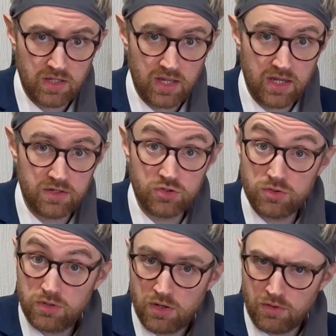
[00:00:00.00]
And you
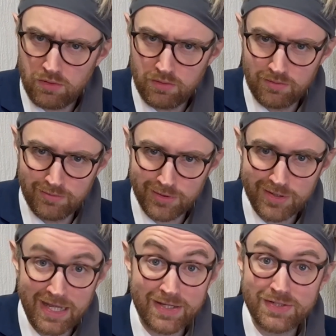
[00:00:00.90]
know what
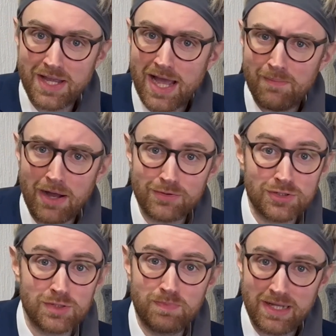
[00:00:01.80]
they say about
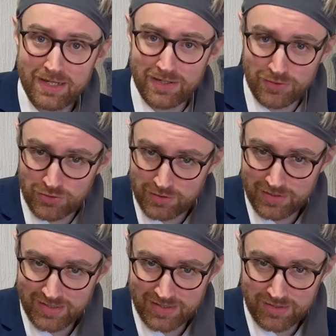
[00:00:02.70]
spillage.
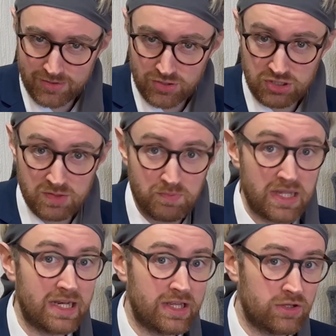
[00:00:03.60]

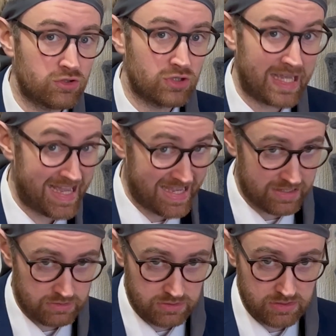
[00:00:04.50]
Spillage
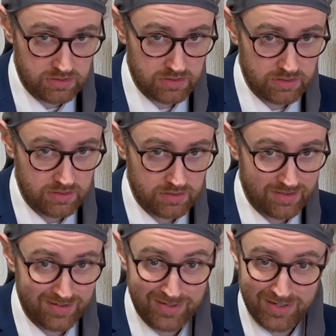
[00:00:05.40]
is
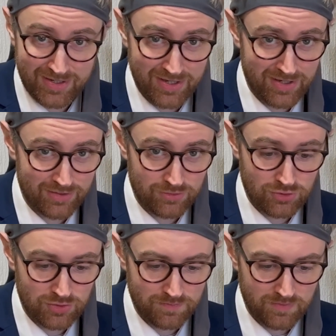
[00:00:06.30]
leakage.